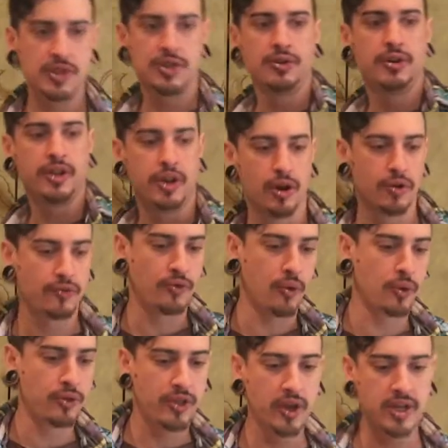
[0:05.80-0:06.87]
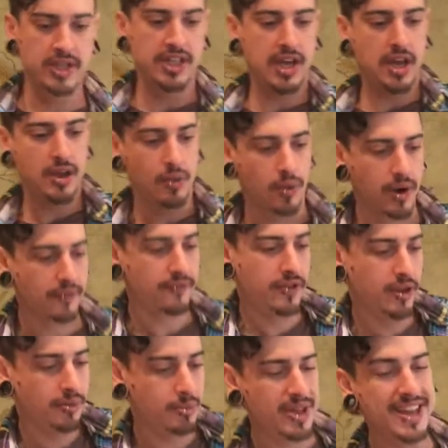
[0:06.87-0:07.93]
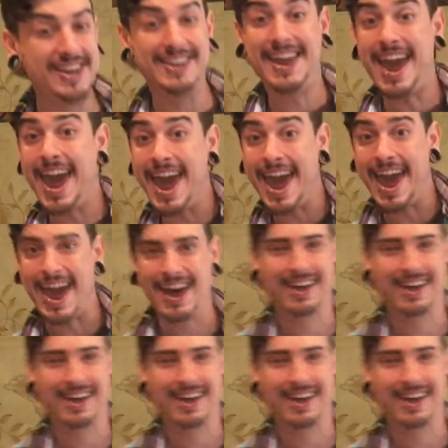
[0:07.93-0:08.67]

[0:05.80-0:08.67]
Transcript: studio for the day where I'm filming, yeah!